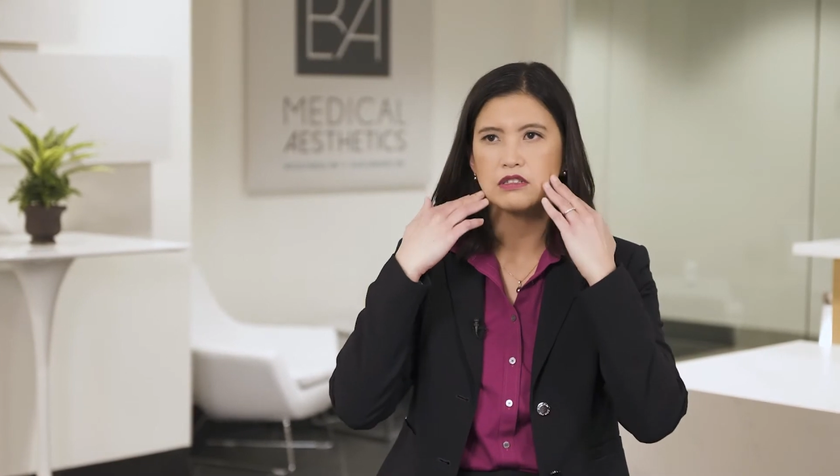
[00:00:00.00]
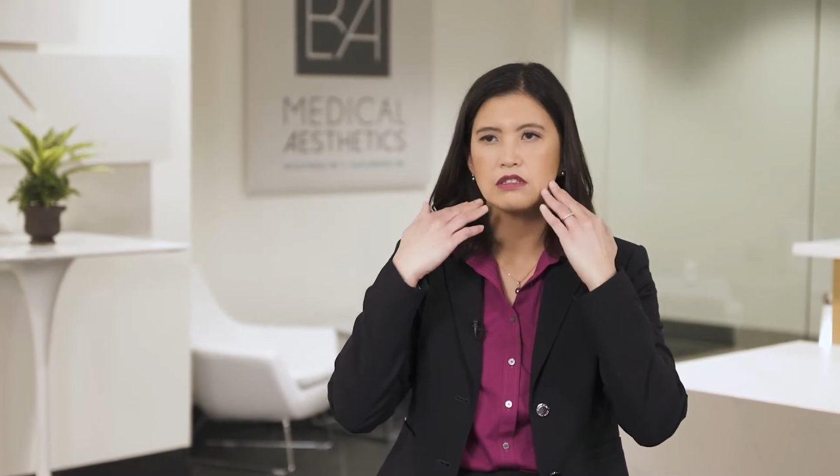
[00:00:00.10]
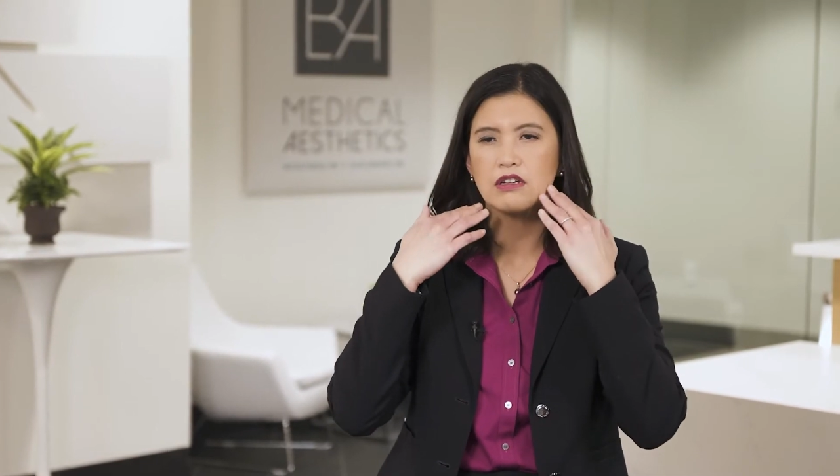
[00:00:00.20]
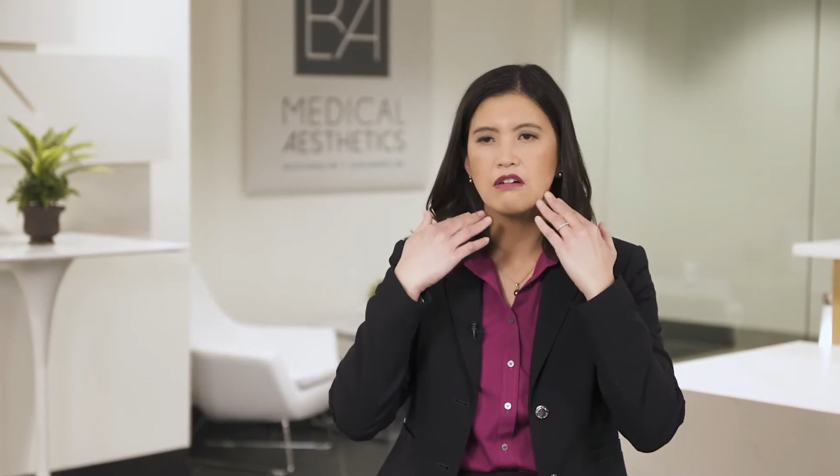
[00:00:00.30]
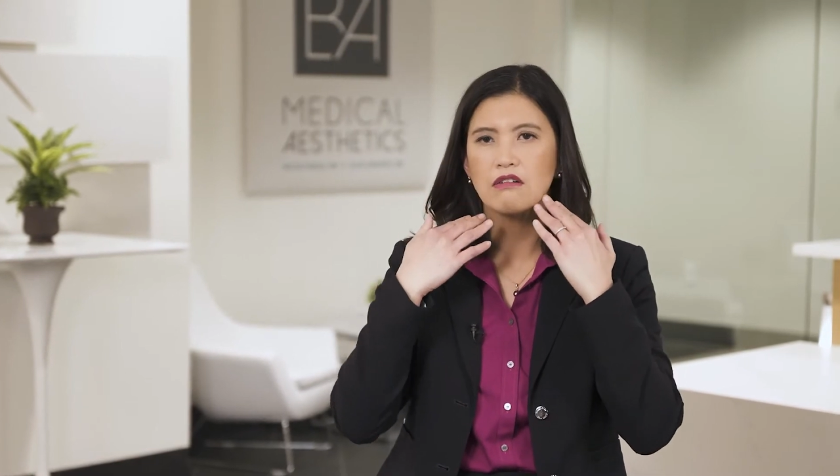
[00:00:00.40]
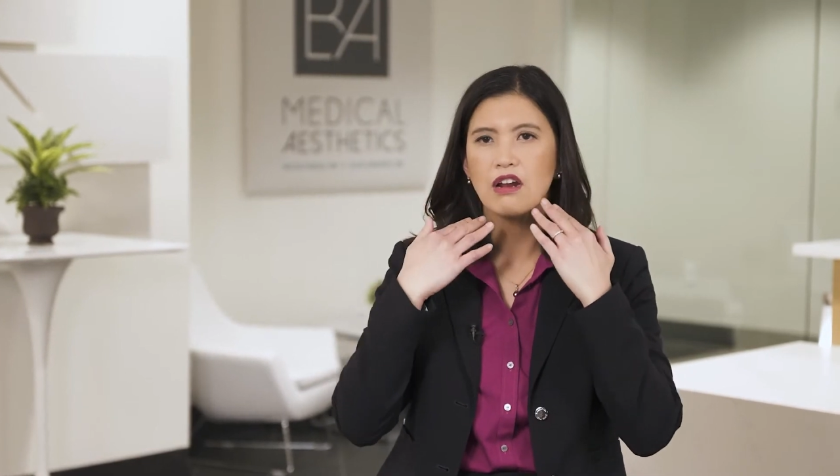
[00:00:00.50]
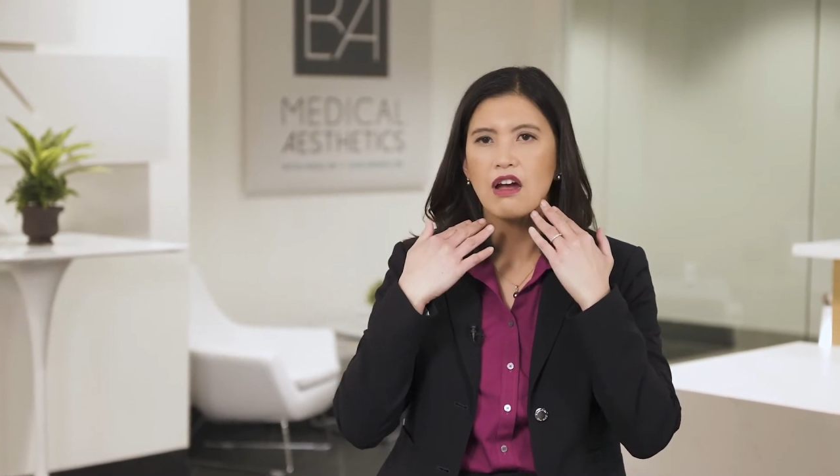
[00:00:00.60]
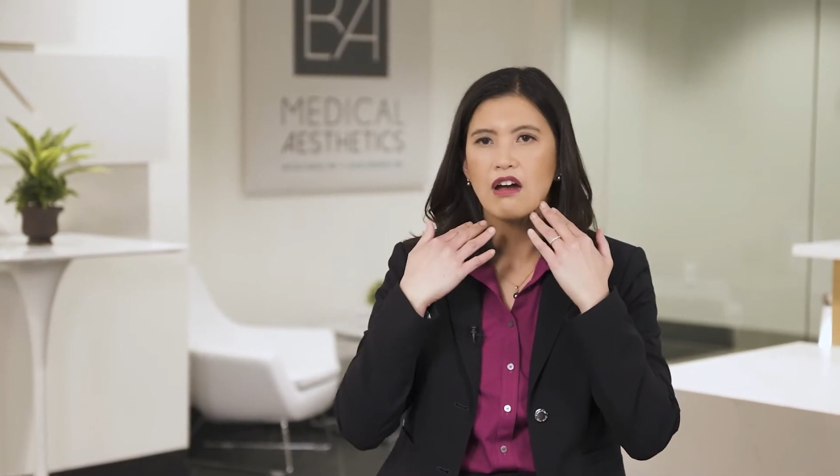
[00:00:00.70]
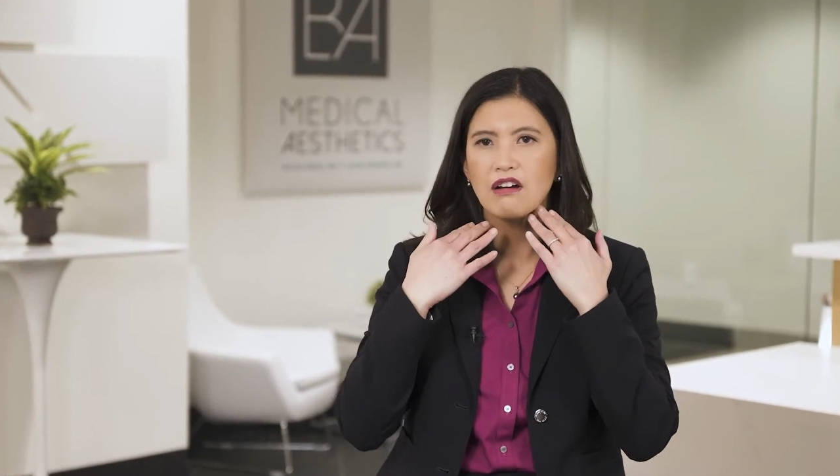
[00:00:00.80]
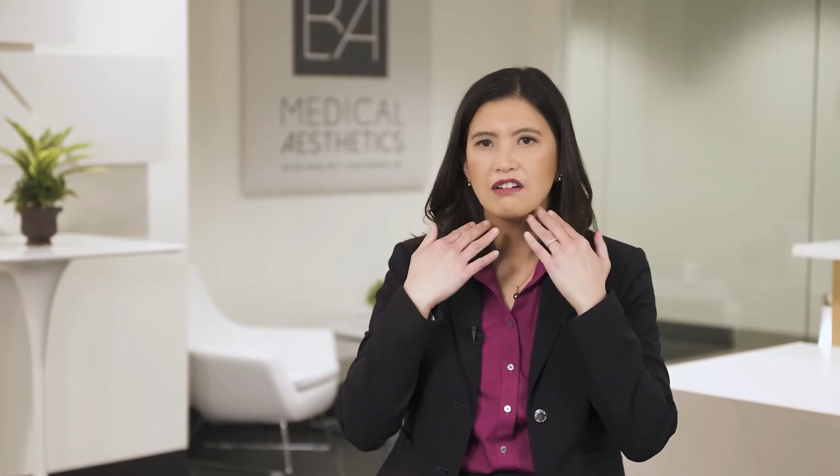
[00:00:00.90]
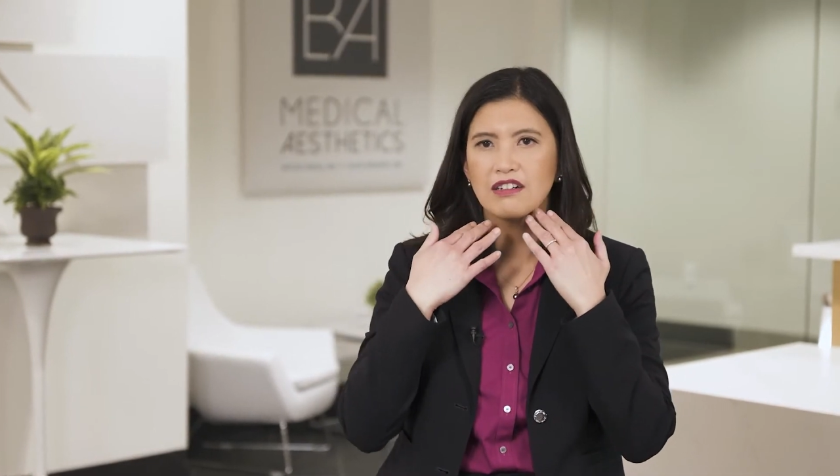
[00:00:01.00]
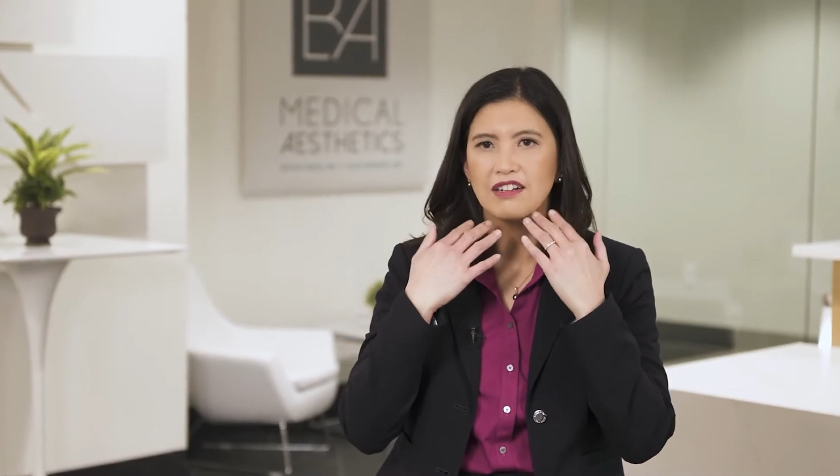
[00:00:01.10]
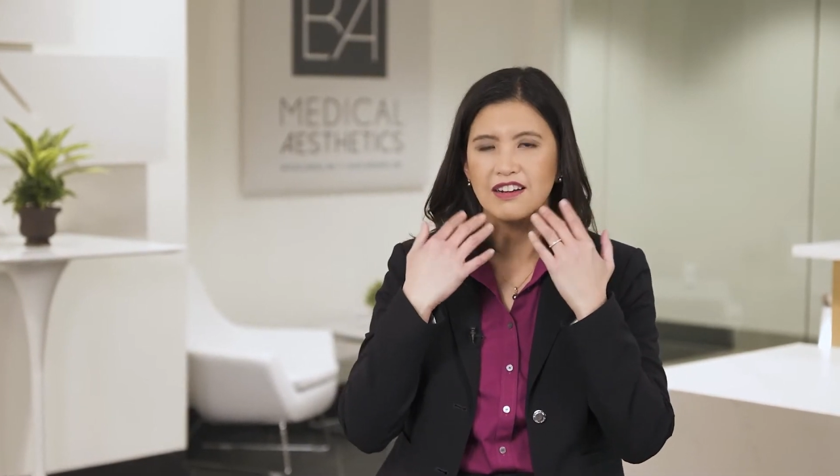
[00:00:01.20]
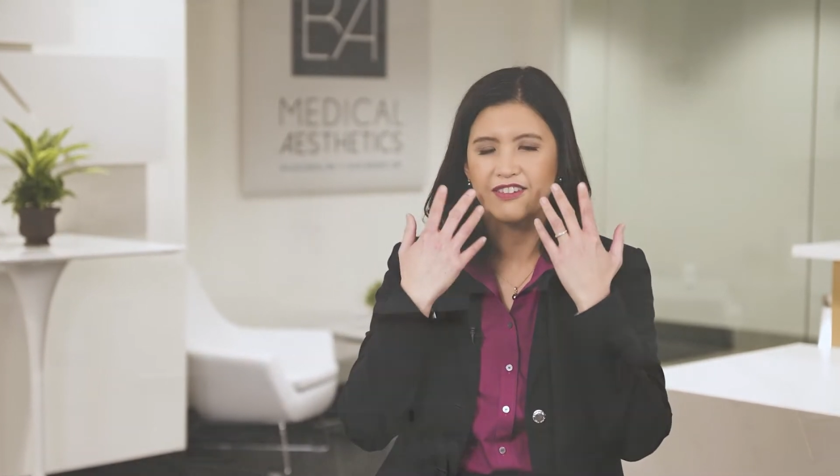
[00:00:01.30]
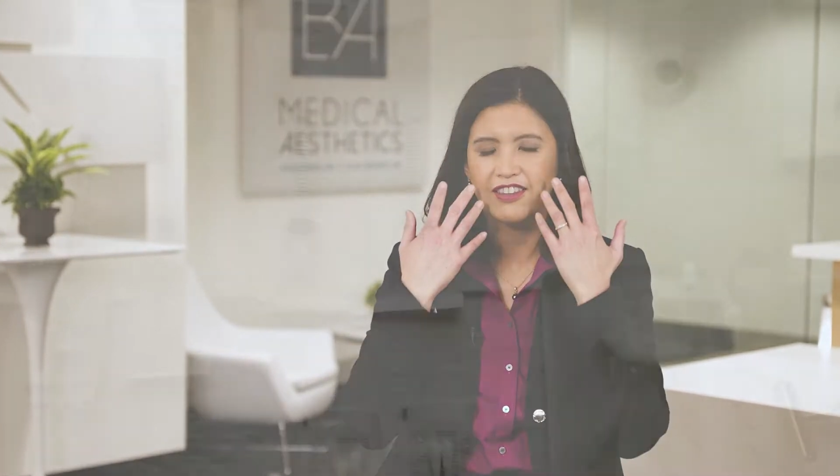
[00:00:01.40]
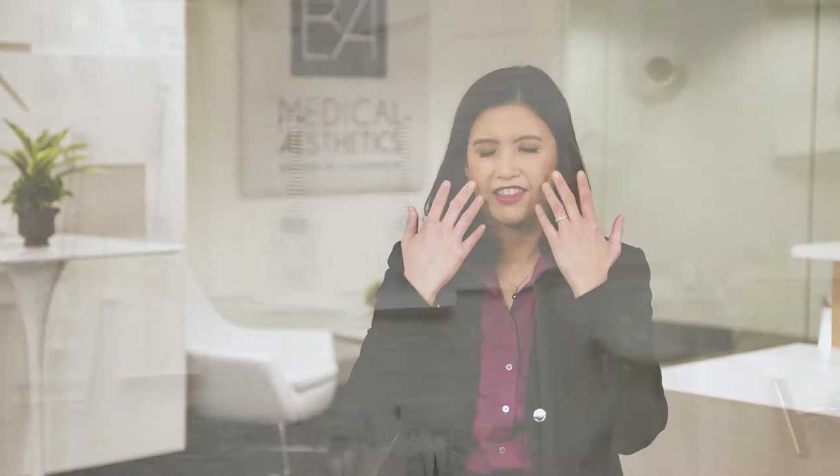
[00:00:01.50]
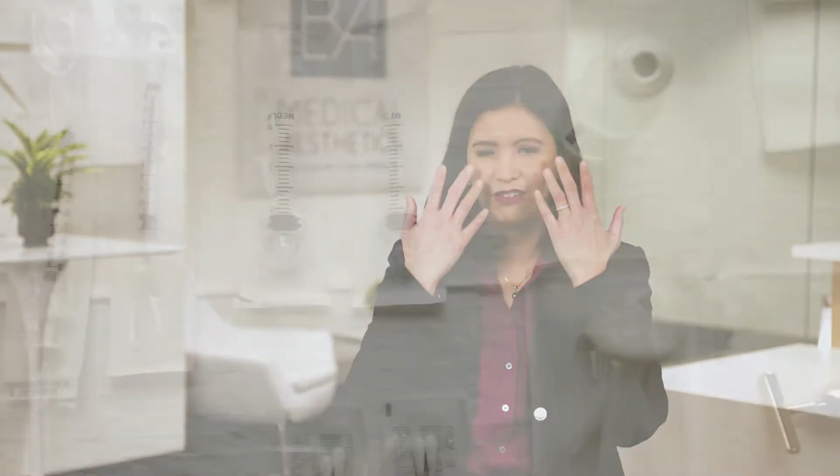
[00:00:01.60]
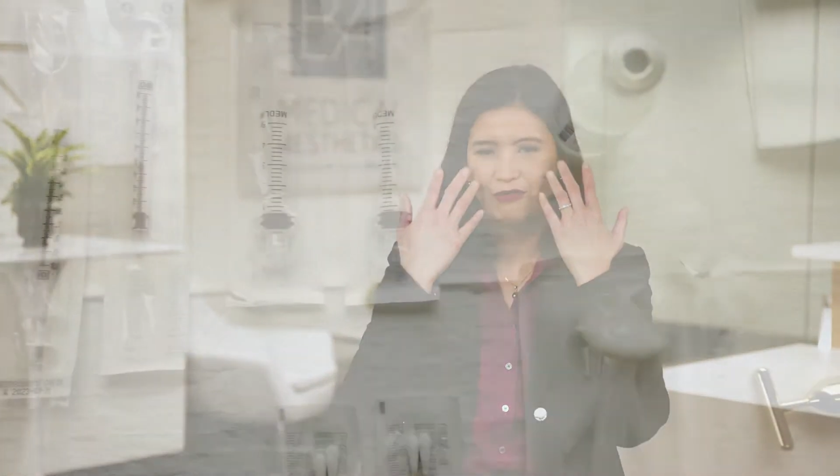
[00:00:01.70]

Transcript: to go down and everything